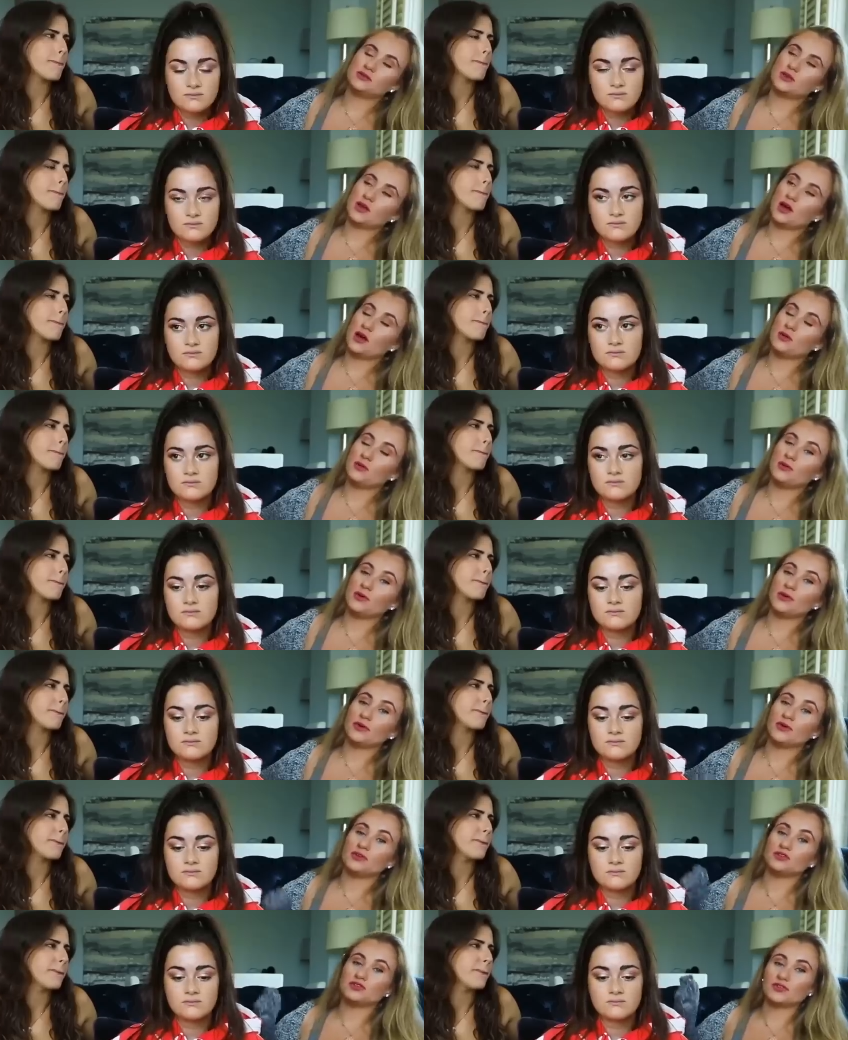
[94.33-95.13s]
Speaker 1: So
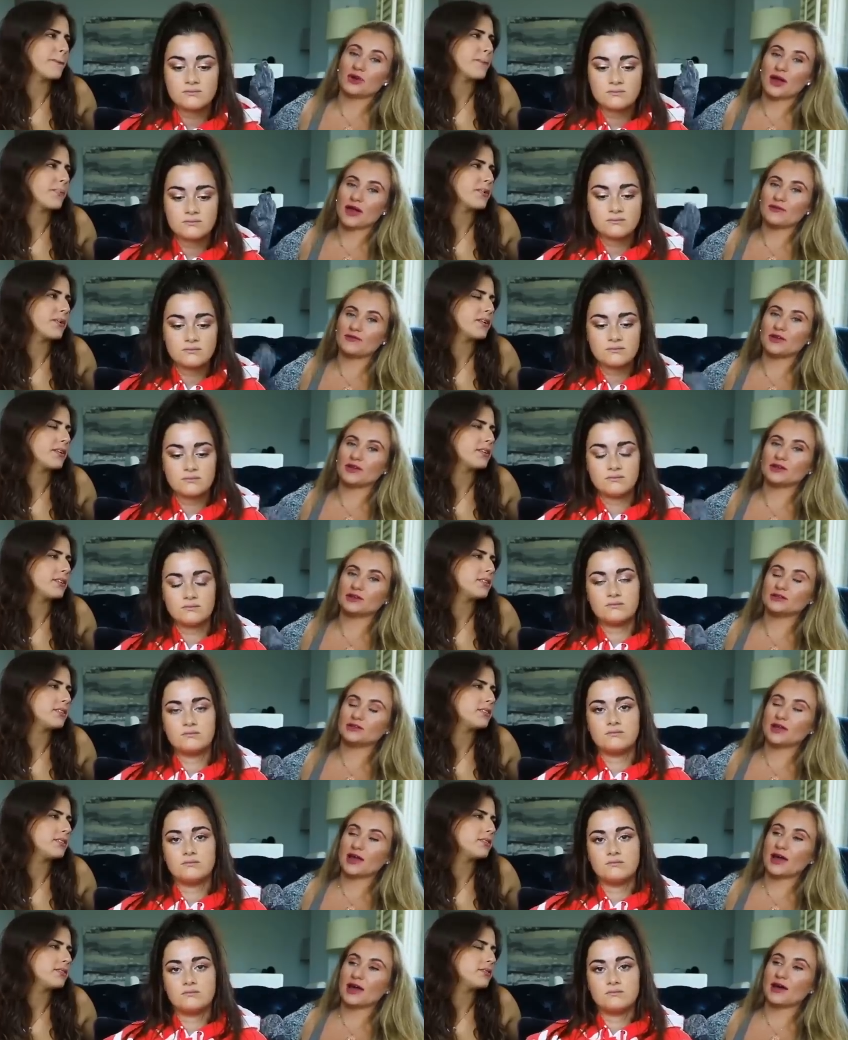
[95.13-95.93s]
we were
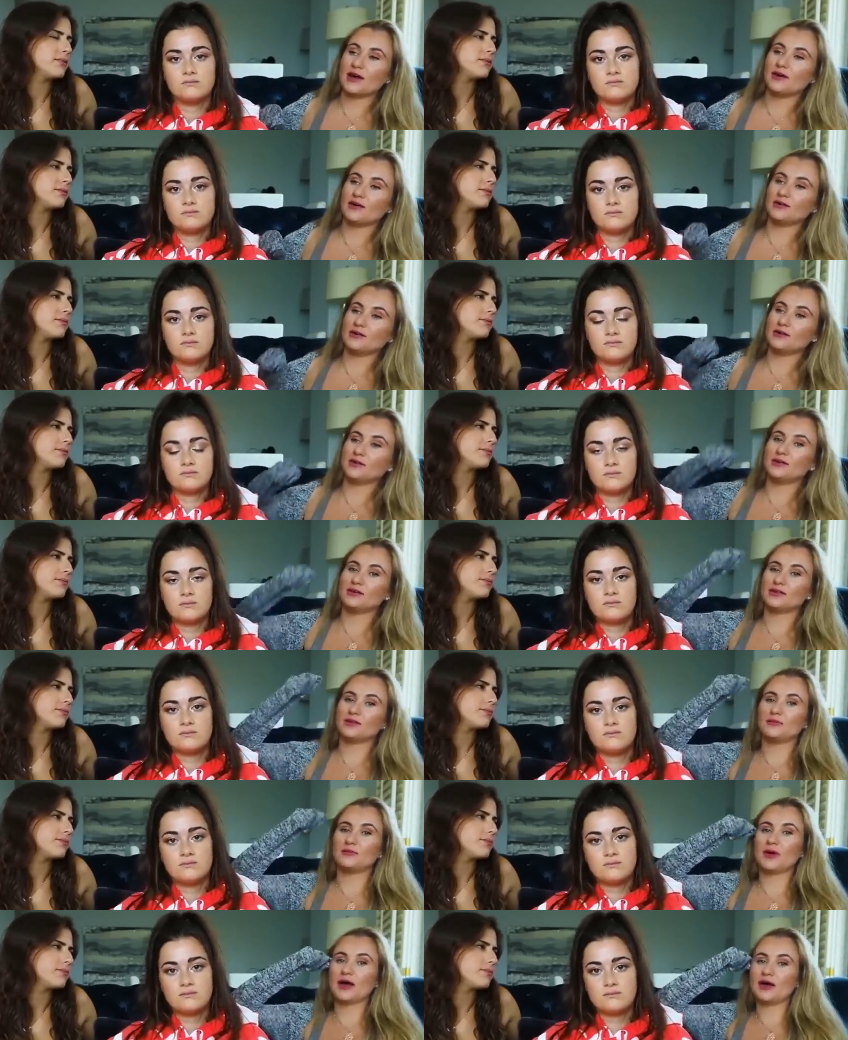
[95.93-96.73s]
driving down
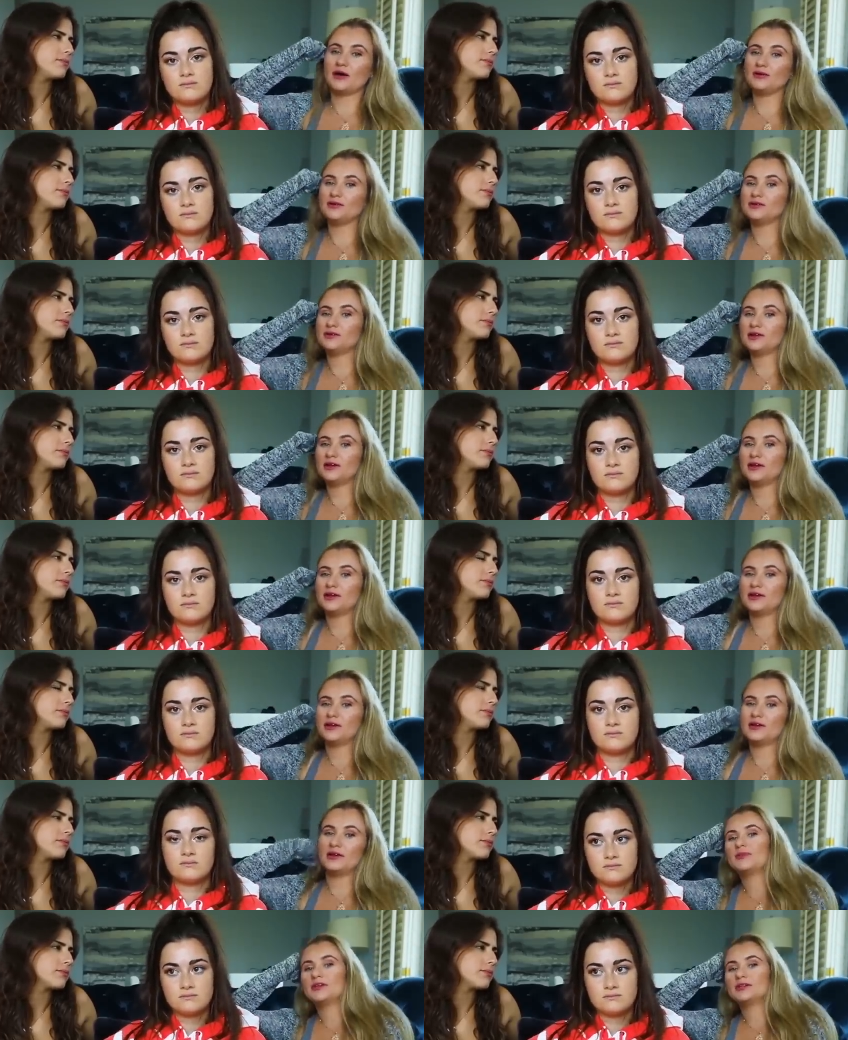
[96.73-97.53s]
the
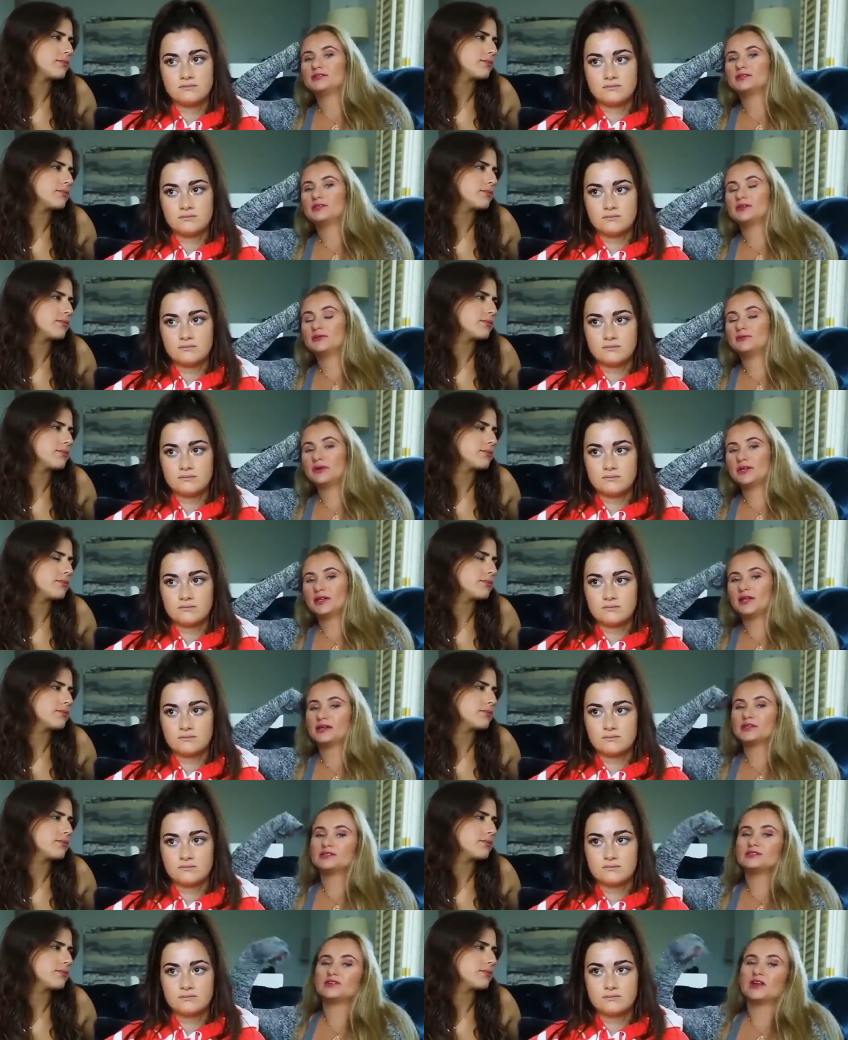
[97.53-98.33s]
mountain. Basically we like